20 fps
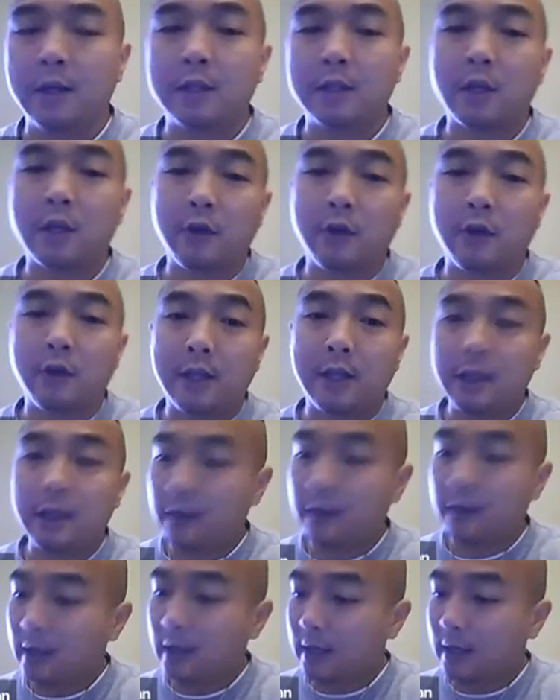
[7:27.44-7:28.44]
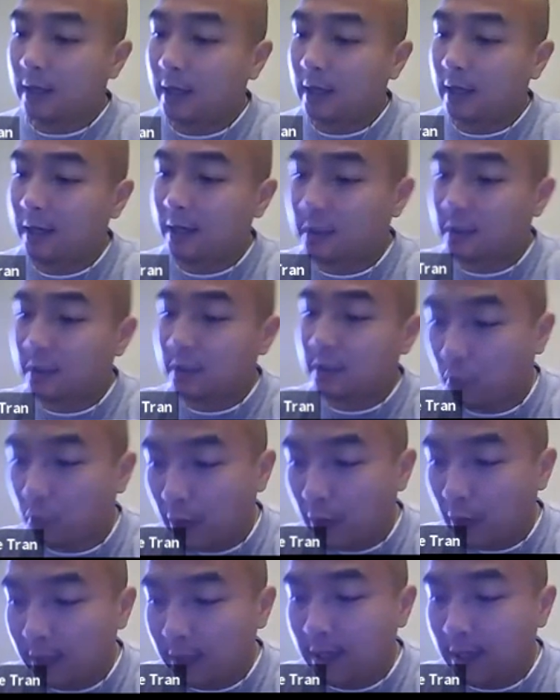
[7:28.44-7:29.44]
So the key thing again is to
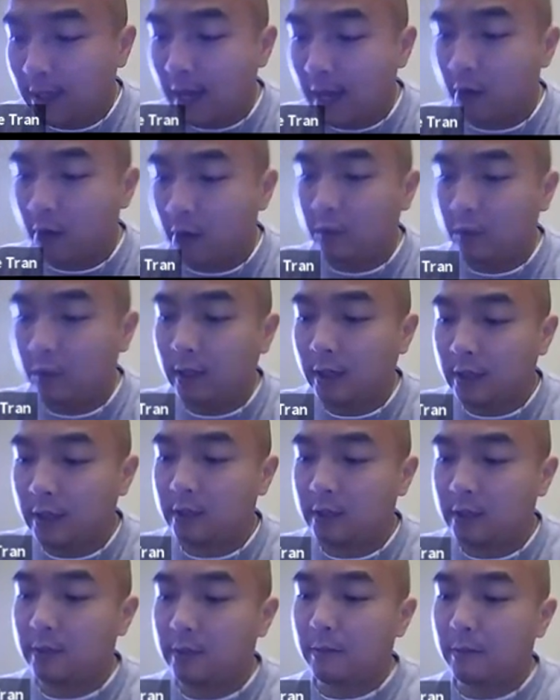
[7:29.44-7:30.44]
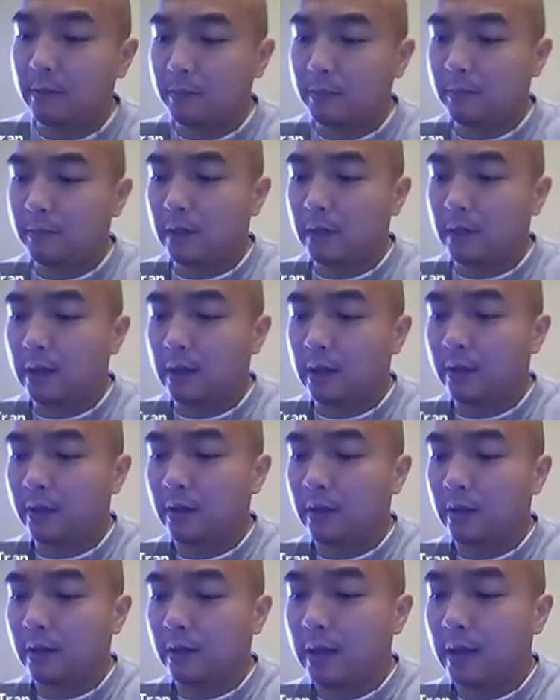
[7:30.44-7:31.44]
write down each
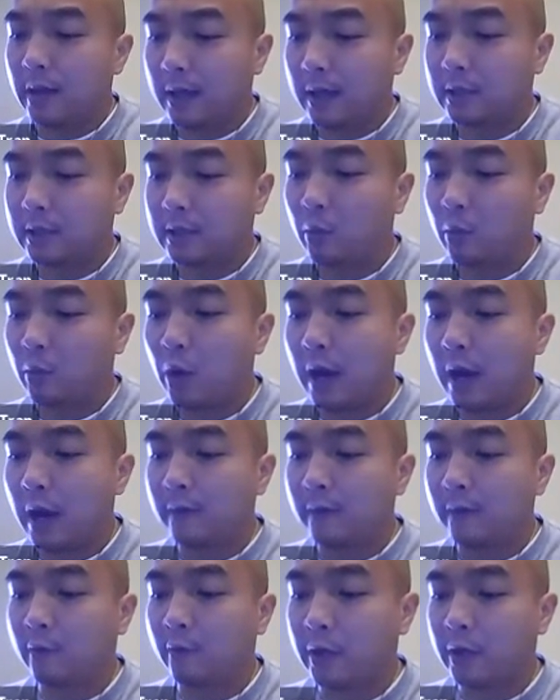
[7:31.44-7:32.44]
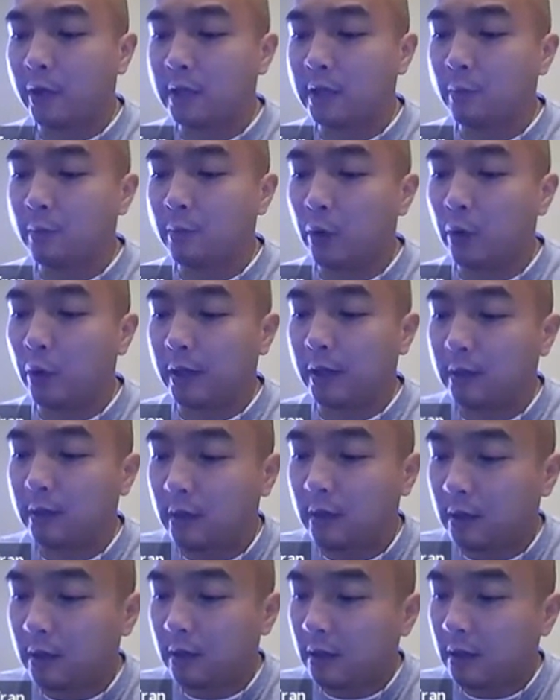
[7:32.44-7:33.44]
the X and Y for each point.
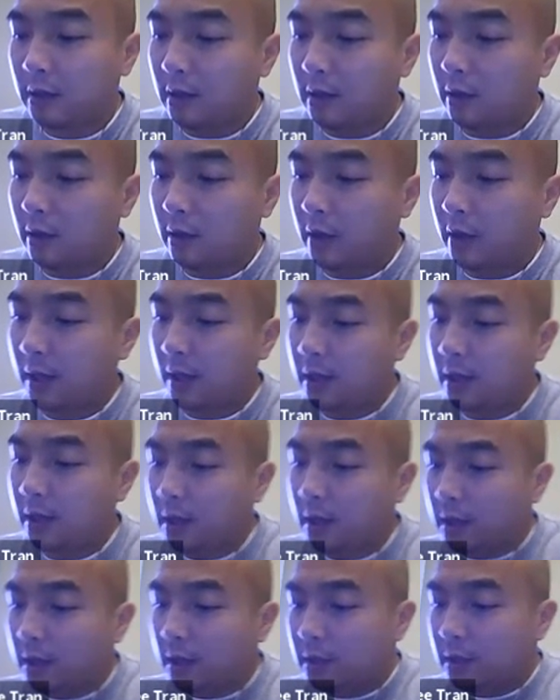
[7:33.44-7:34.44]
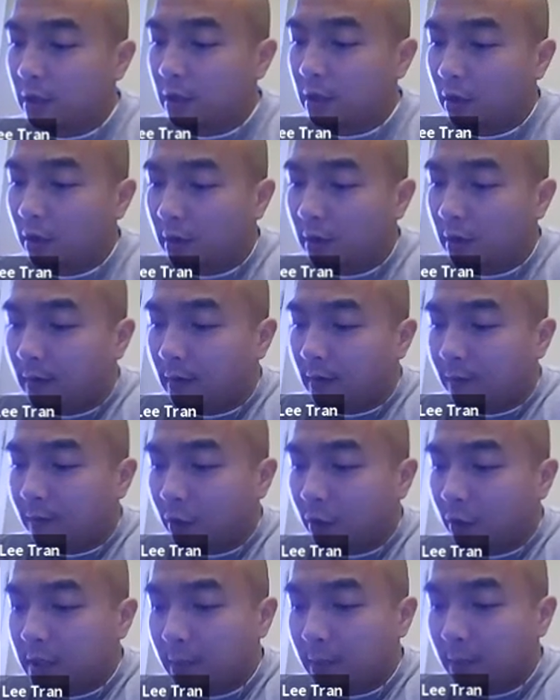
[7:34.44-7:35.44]
Okay. So
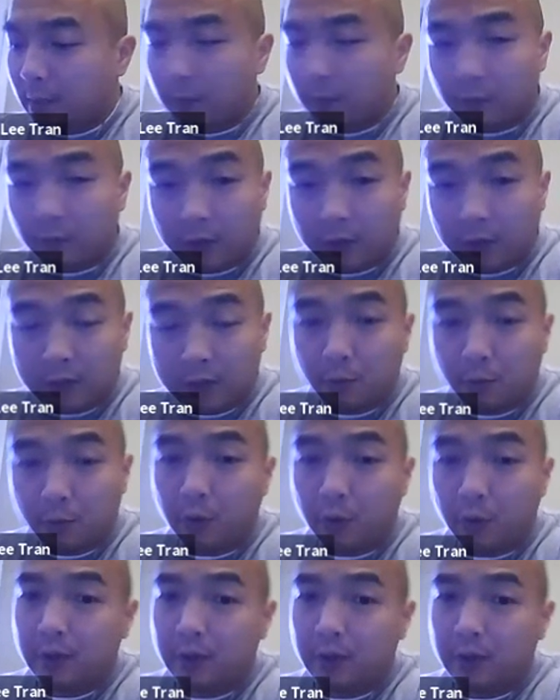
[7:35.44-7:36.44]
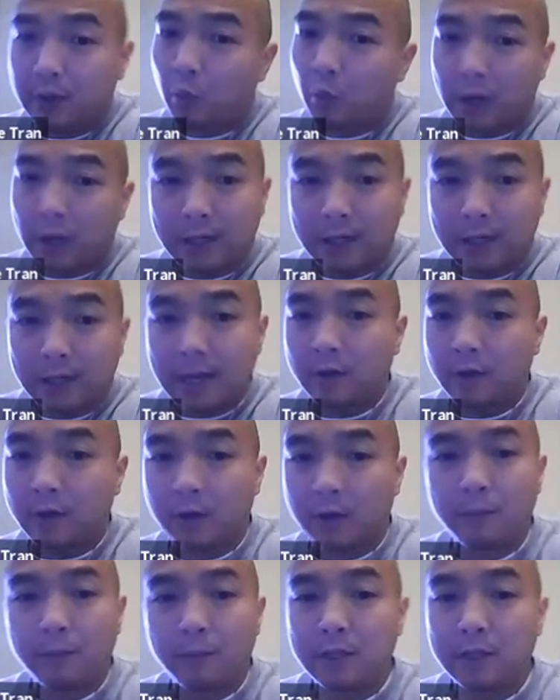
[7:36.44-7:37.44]
for example, for this point, write down
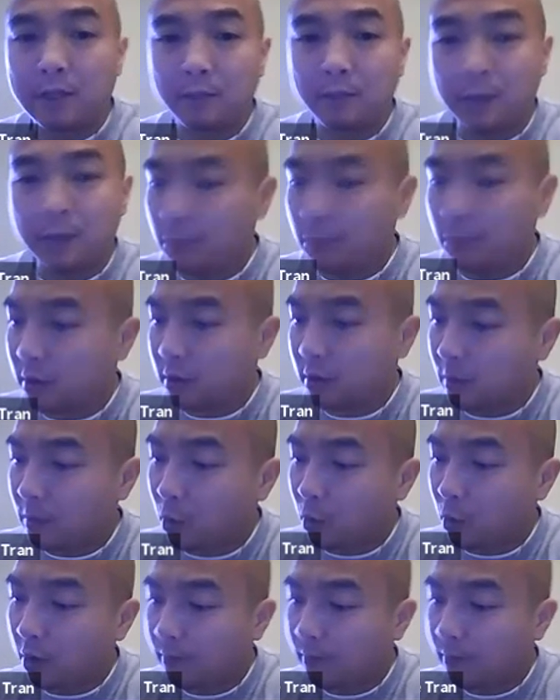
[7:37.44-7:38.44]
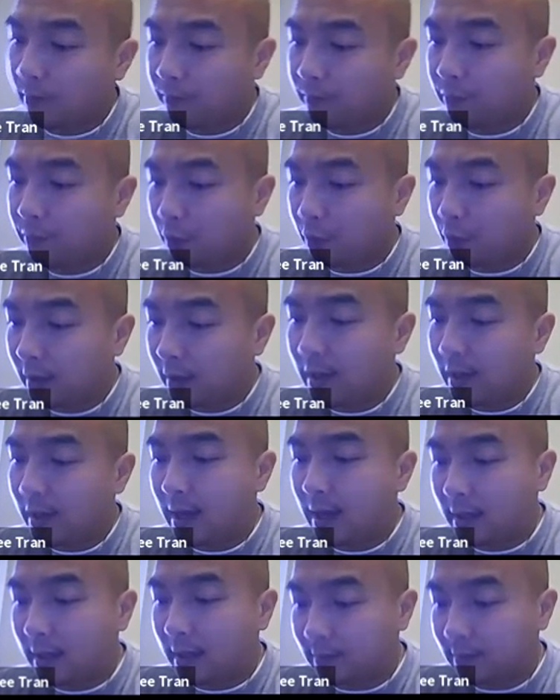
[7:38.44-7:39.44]
on a piece of paper somewhere, write the
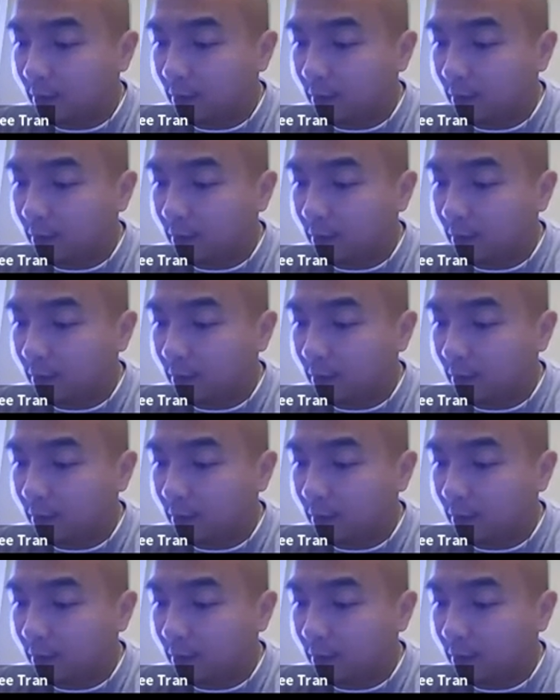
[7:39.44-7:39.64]
X